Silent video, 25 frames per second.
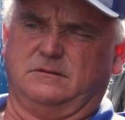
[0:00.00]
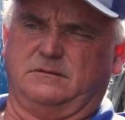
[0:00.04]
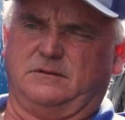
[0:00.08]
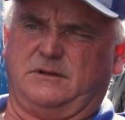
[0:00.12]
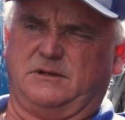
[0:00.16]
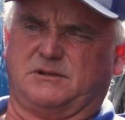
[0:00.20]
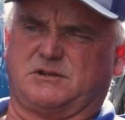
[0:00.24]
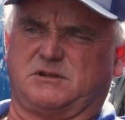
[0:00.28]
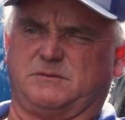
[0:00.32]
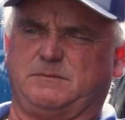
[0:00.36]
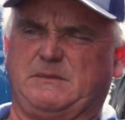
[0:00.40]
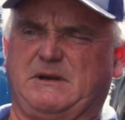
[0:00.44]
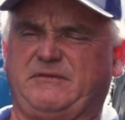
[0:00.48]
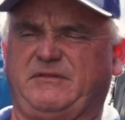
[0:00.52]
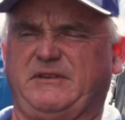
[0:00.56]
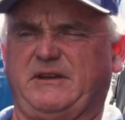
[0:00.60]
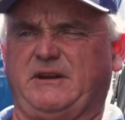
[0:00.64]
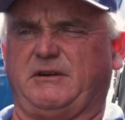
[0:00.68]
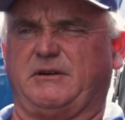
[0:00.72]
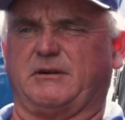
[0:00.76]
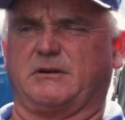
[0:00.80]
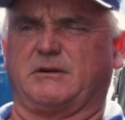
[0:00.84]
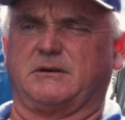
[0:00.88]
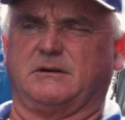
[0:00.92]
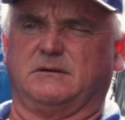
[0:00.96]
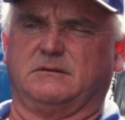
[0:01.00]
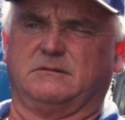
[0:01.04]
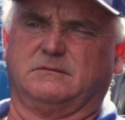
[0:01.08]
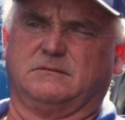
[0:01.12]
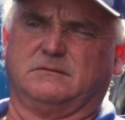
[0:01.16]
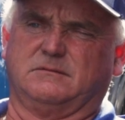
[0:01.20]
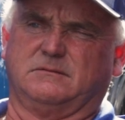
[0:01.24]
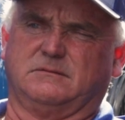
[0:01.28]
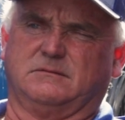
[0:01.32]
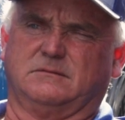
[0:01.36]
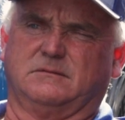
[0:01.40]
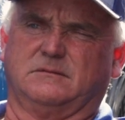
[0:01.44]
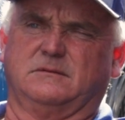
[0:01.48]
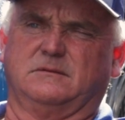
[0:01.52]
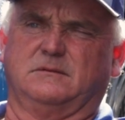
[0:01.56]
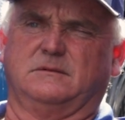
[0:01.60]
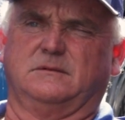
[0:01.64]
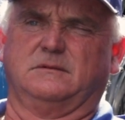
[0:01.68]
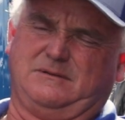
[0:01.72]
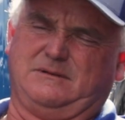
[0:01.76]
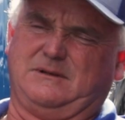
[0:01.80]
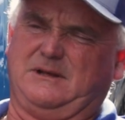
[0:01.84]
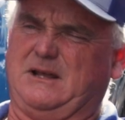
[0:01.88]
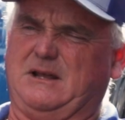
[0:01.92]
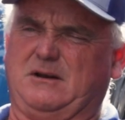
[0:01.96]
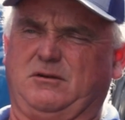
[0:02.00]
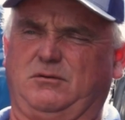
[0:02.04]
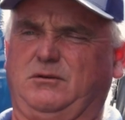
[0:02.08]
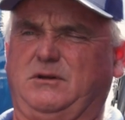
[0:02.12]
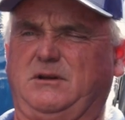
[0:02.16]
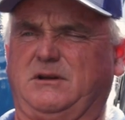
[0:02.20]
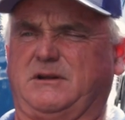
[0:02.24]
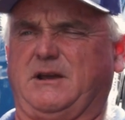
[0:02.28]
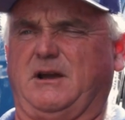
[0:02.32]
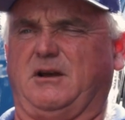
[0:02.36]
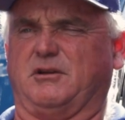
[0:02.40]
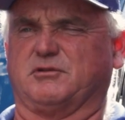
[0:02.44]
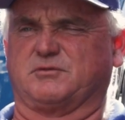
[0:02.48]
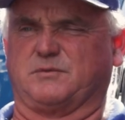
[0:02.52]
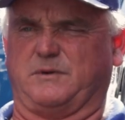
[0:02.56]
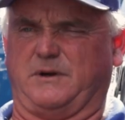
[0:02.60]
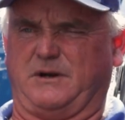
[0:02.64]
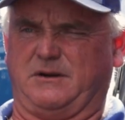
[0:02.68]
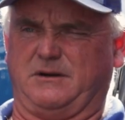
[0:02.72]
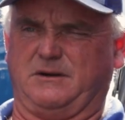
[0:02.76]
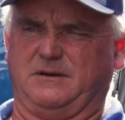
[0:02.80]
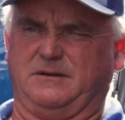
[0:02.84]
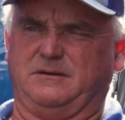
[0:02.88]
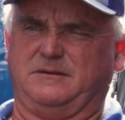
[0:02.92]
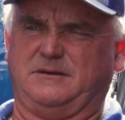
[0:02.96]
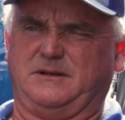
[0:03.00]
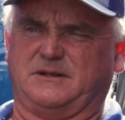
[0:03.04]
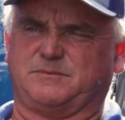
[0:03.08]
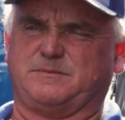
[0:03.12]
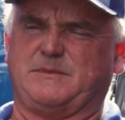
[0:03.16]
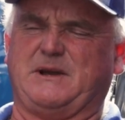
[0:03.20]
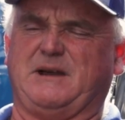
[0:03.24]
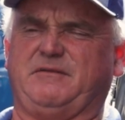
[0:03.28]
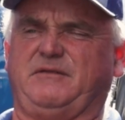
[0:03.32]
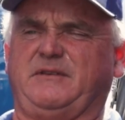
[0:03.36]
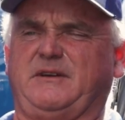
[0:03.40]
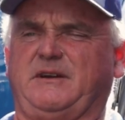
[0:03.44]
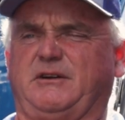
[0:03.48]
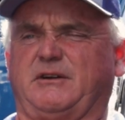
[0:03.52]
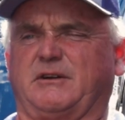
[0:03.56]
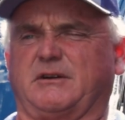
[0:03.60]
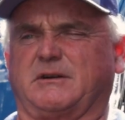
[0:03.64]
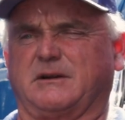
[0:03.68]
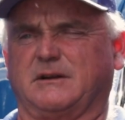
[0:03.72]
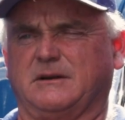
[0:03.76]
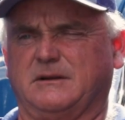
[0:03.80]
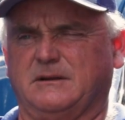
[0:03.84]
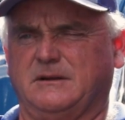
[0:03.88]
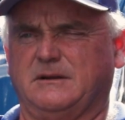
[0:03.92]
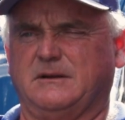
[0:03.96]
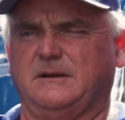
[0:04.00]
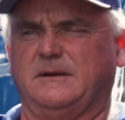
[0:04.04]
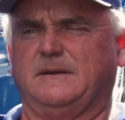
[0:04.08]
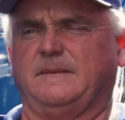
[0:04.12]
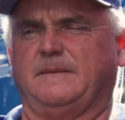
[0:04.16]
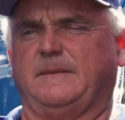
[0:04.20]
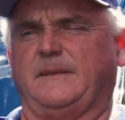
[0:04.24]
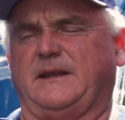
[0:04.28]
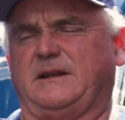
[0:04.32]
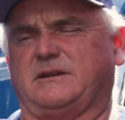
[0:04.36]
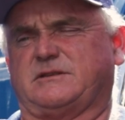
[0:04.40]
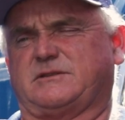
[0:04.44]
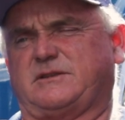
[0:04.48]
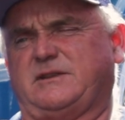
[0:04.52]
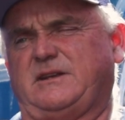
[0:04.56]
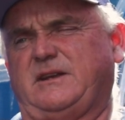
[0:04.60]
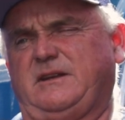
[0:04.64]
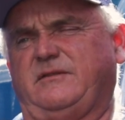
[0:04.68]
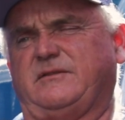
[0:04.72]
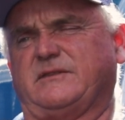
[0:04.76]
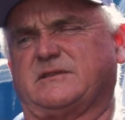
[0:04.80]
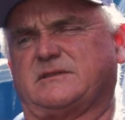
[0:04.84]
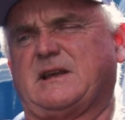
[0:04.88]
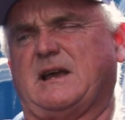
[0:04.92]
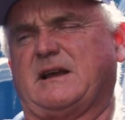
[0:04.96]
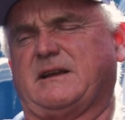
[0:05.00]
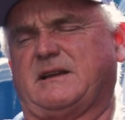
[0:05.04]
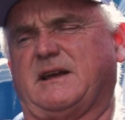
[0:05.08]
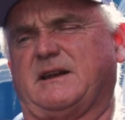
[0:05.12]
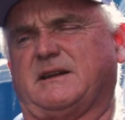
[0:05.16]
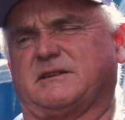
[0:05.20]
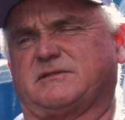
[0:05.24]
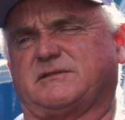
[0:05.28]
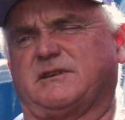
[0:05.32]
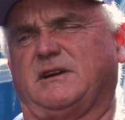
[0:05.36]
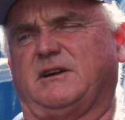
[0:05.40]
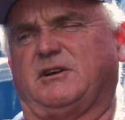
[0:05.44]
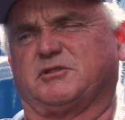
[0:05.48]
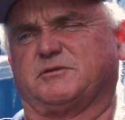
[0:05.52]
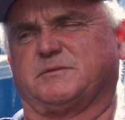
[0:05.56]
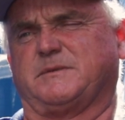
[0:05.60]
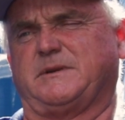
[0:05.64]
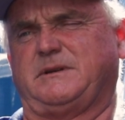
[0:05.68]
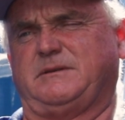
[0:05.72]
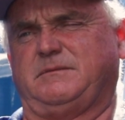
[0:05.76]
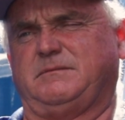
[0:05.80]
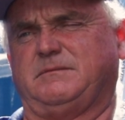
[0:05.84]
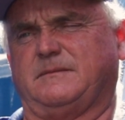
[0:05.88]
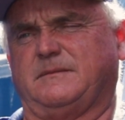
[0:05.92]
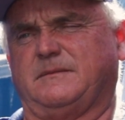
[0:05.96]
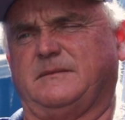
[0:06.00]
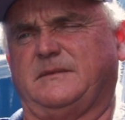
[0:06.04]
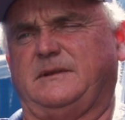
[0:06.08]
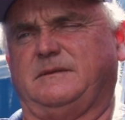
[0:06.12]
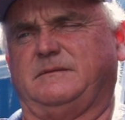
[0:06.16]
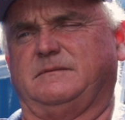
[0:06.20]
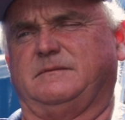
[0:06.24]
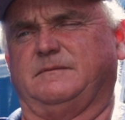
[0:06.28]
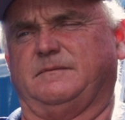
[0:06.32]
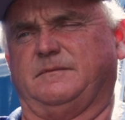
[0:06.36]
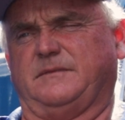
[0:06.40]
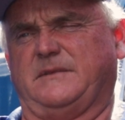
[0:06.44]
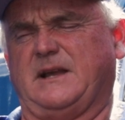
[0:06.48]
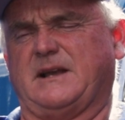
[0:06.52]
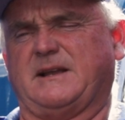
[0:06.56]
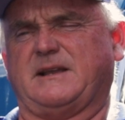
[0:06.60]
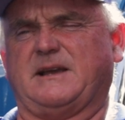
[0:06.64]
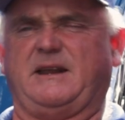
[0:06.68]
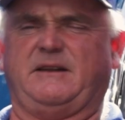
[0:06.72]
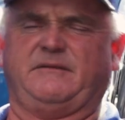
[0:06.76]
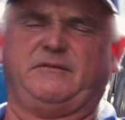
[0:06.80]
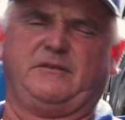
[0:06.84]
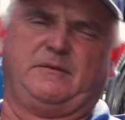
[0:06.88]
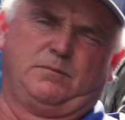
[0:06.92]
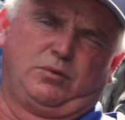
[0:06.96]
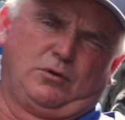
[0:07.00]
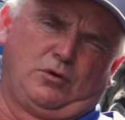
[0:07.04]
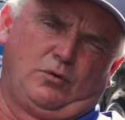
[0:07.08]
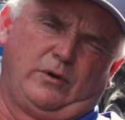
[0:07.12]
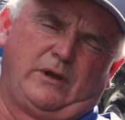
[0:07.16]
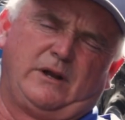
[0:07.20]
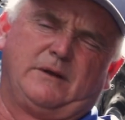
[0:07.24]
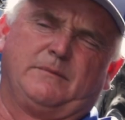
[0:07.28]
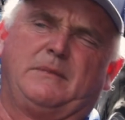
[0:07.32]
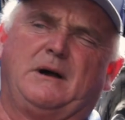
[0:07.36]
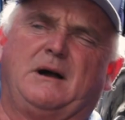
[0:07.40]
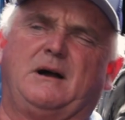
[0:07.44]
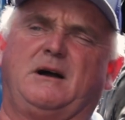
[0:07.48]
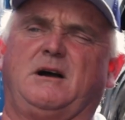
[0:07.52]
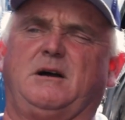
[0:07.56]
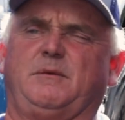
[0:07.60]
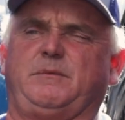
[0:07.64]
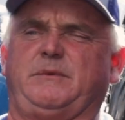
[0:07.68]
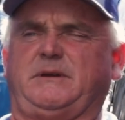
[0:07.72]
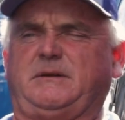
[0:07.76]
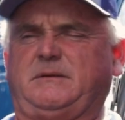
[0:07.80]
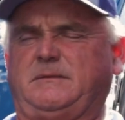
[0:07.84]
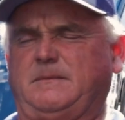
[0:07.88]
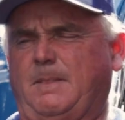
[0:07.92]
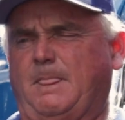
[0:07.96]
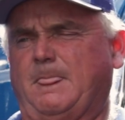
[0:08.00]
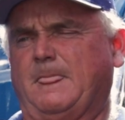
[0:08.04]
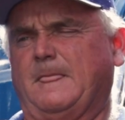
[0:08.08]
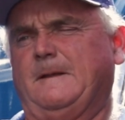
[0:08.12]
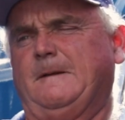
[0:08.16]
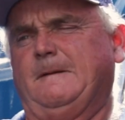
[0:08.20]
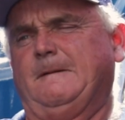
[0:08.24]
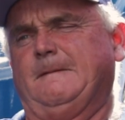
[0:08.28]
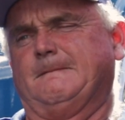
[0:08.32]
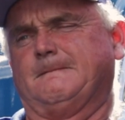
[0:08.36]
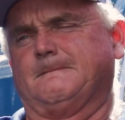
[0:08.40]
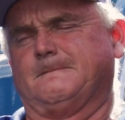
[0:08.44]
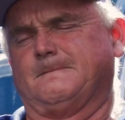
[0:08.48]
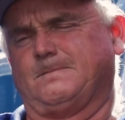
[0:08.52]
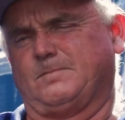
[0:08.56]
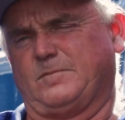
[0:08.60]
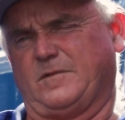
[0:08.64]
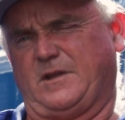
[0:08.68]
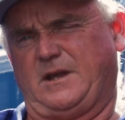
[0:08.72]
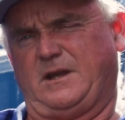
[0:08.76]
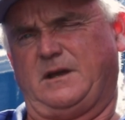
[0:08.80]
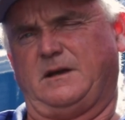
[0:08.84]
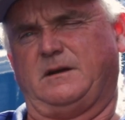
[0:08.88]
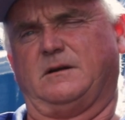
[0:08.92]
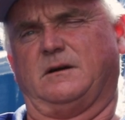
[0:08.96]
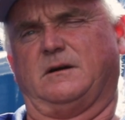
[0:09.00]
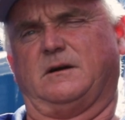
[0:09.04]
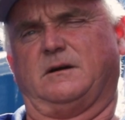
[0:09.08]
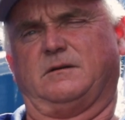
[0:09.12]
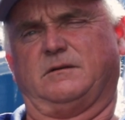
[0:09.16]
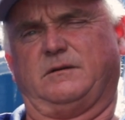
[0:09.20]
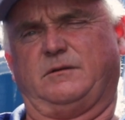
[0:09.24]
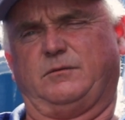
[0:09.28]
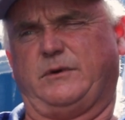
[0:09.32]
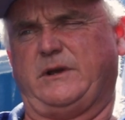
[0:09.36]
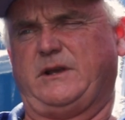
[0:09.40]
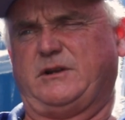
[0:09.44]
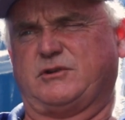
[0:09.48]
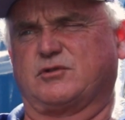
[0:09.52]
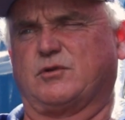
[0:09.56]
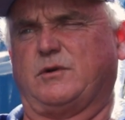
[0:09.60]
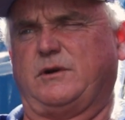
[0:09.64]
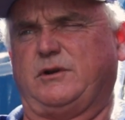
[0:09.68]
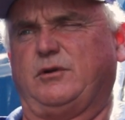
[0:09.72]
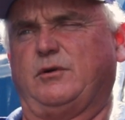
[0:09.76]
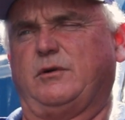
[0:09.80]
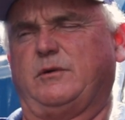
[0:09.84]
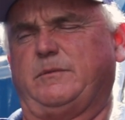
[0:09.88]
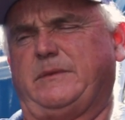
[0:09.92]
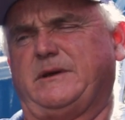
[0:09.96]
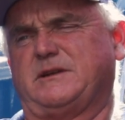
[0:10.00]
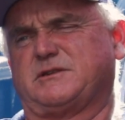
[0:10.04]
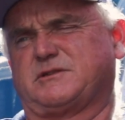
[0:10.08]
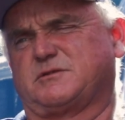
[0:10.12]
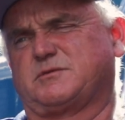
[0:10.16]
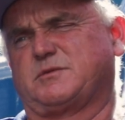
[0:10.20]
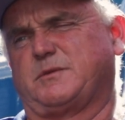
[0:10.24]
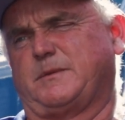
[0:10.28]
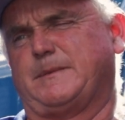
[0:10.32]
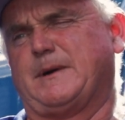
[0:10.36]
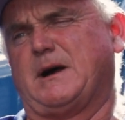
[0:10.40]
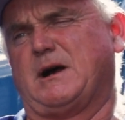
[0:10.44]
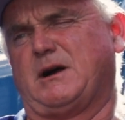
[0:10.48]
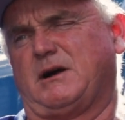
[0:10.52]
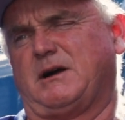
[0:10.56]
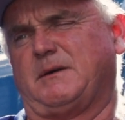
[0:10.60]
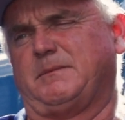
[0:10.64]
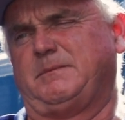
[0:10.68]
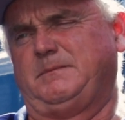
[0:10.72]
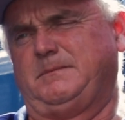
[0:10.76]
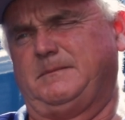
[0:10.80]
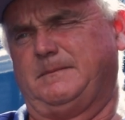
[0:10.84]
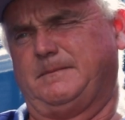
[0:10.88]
This is my vendor. I don't look elsewhere. It's my vendor. And Steve is that kind of salesman, that kind of employee to Bob, and we enjoy doing business with Bob.